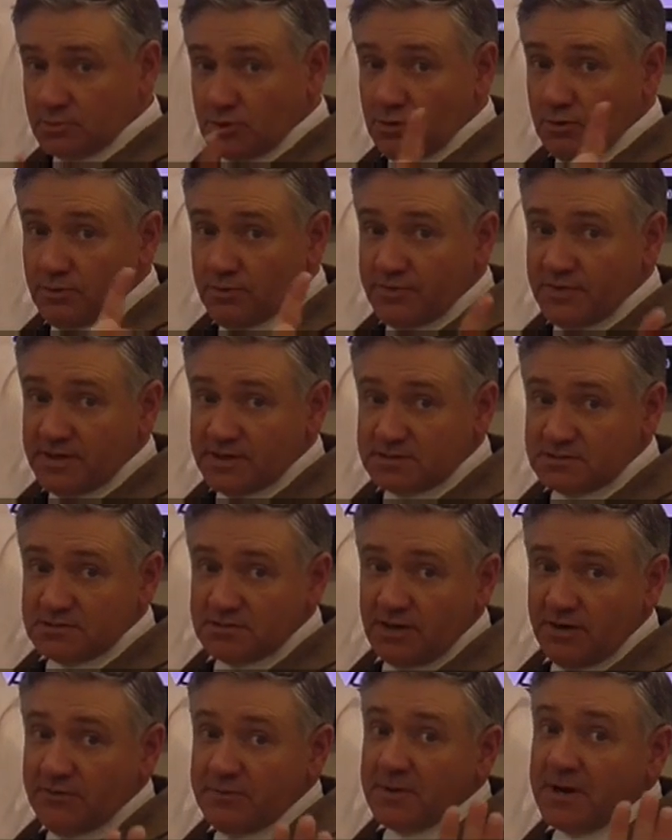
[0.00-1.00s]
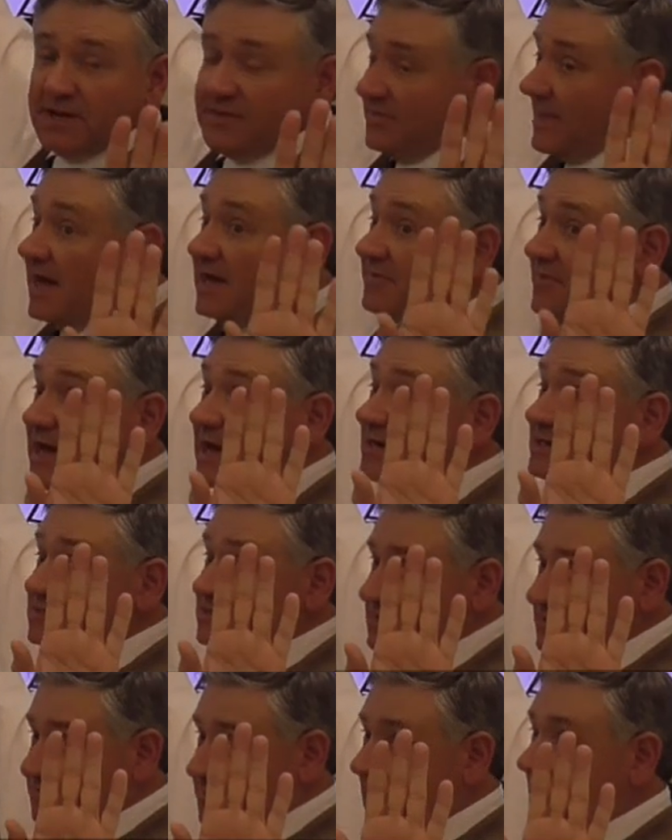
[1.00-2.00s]
Cool with this? Everybody, that
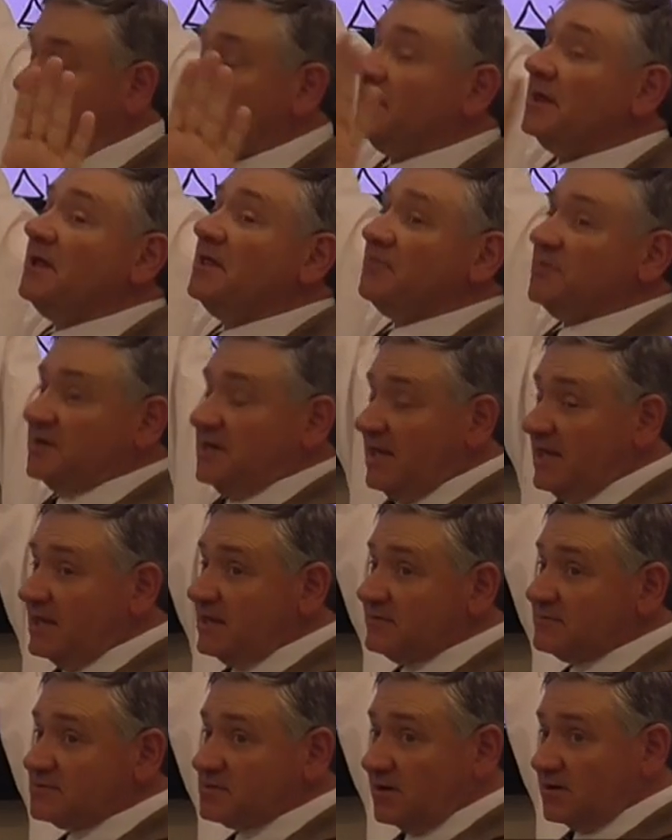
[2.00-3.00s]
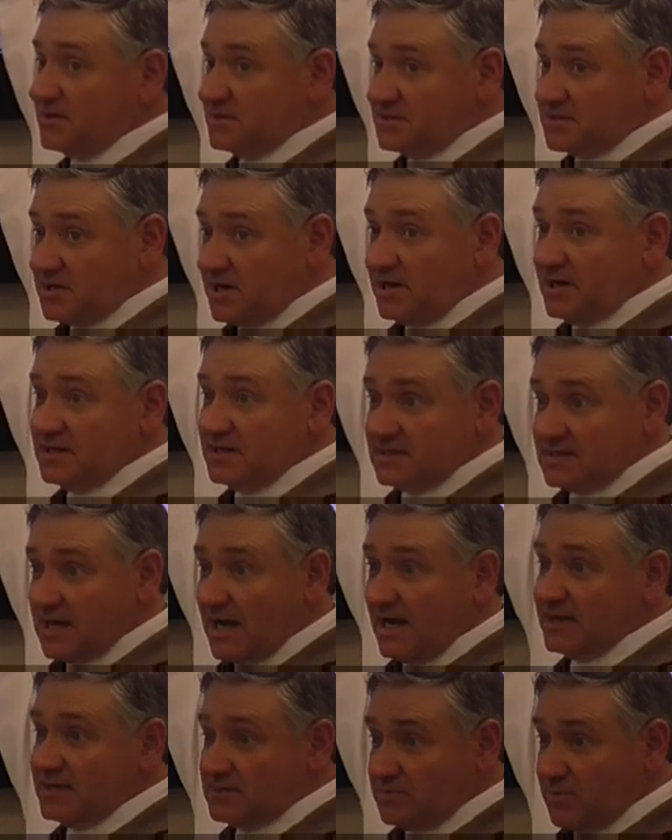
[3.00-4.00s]
isn't the problem. The negative
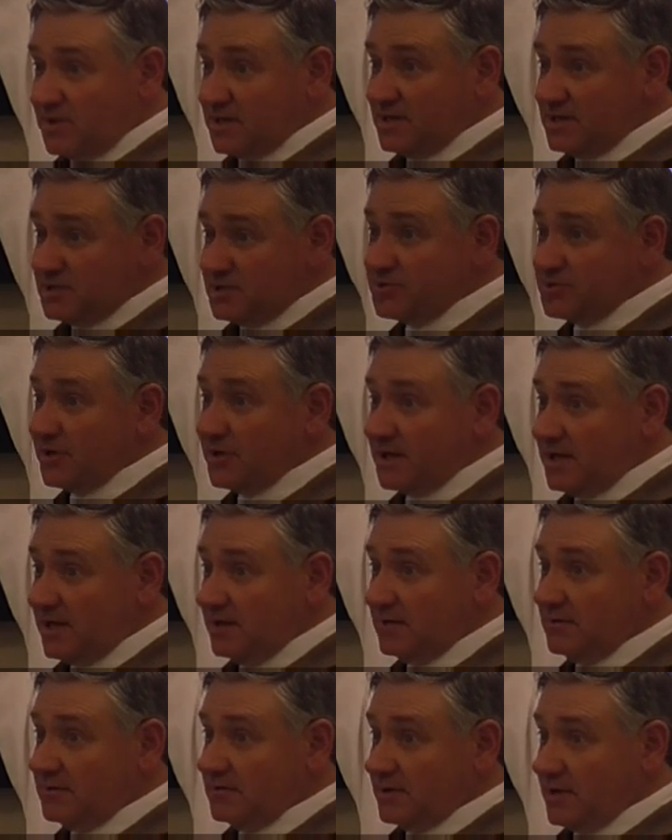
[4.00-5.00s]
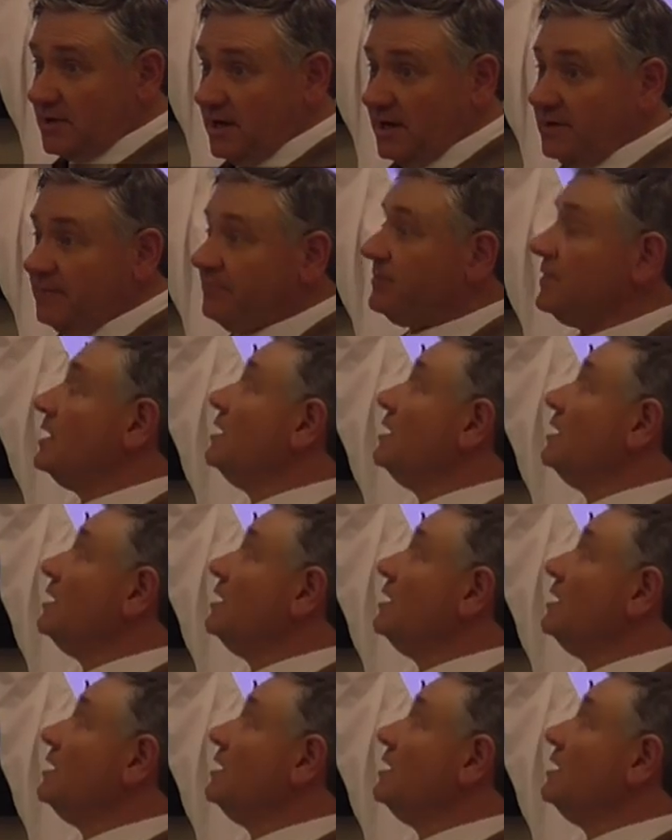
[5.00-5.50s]
side is where it gets tricky, okay?